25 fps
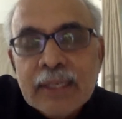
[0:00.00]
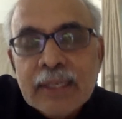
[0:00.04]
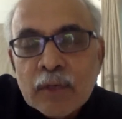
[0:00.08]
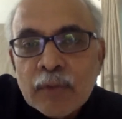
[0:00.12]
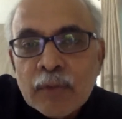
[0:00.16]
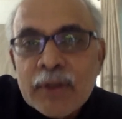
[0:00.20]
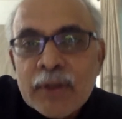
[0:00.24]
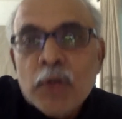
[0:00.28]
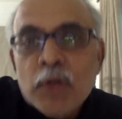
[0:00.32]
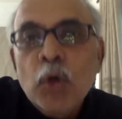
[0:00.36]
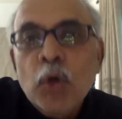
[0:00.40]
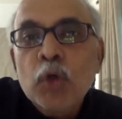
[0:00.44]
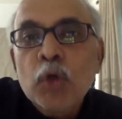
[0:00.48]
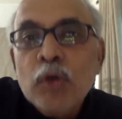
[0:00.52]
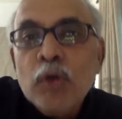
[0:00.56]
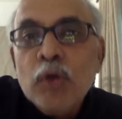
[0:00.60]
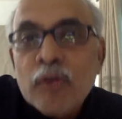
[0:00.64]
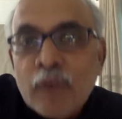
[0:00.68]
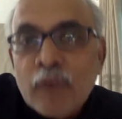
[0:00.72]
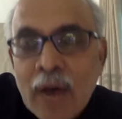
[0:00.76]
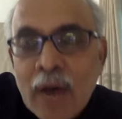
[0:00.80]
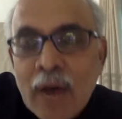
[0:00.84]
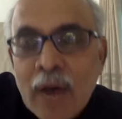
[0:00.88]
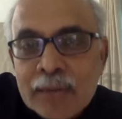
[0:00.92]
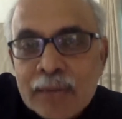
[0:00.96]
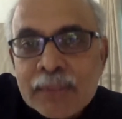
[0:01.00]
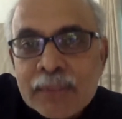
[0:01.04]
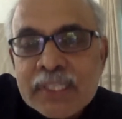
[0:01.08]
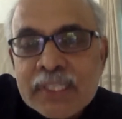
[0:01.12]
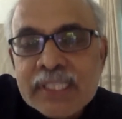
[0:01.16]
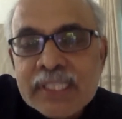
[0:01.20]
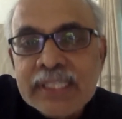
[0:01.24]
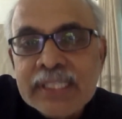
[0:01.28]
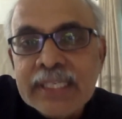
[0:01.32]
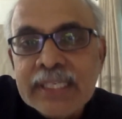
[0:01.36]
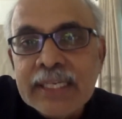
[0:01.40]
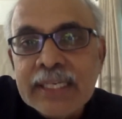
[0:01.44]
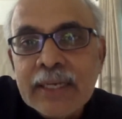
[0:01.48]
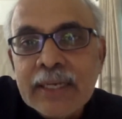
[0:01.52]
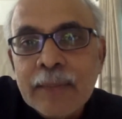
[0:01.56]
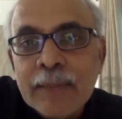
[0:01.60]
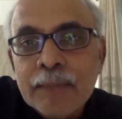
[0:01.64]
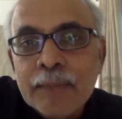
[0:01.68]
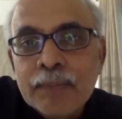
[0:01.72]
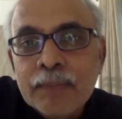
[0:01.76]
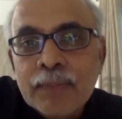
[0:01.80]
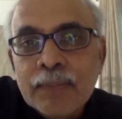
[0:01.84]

When you go to a pharmacy,